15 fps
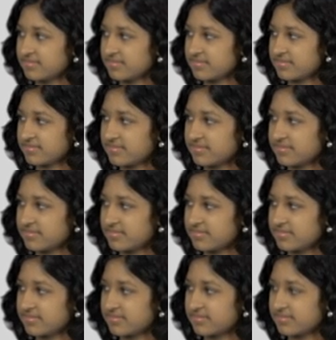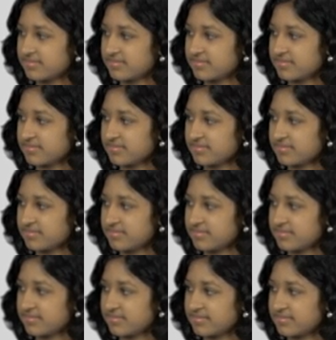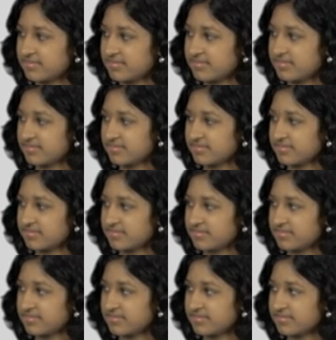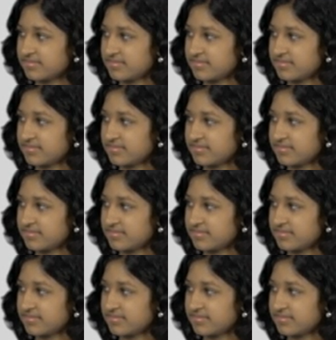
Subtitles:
This person isn't speaking.